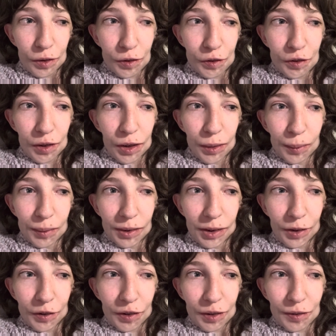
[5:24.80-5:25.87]

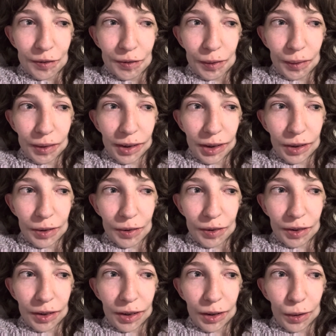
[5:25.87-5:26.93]
genuinely just focused
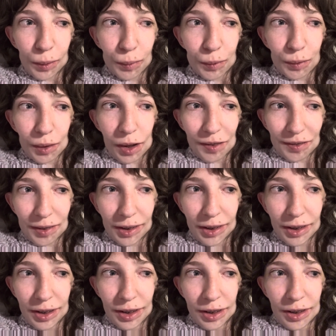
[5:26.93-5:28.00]
on you
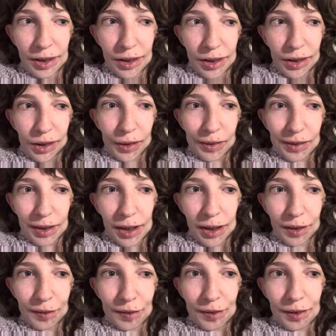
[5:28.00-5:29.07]
driving your
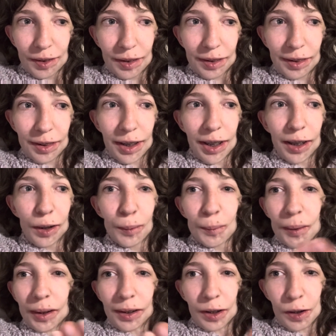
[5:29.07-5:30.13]
life, letting
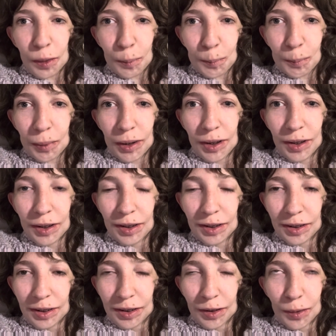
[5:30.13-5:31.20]
what come.
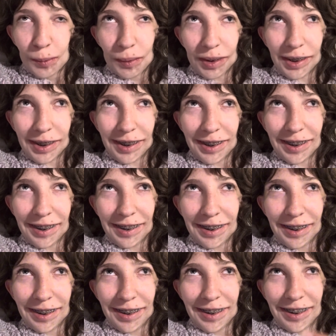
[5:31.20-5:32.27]
Wait,
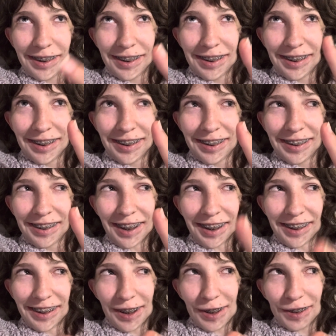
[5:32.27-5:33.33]

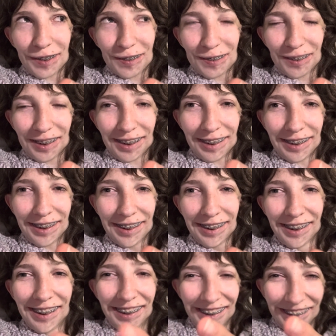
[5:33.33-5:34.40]
that sounds weird.
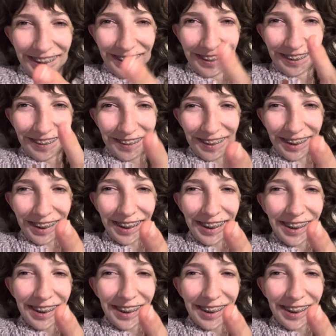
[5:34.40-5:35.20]
Wait.